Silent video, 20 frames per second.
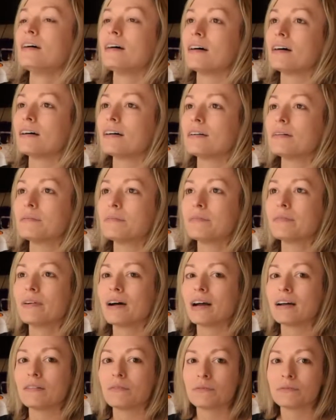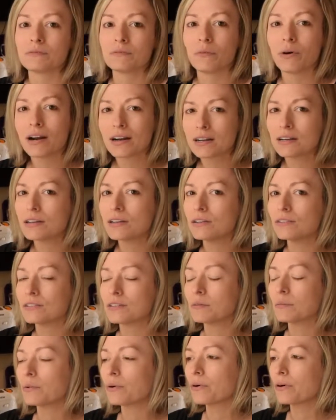I wanted to use
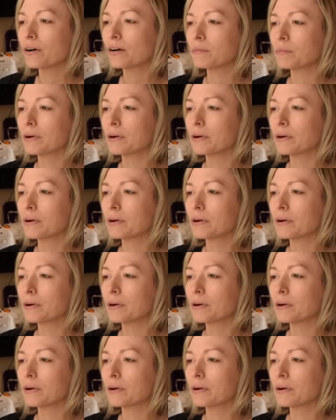it more,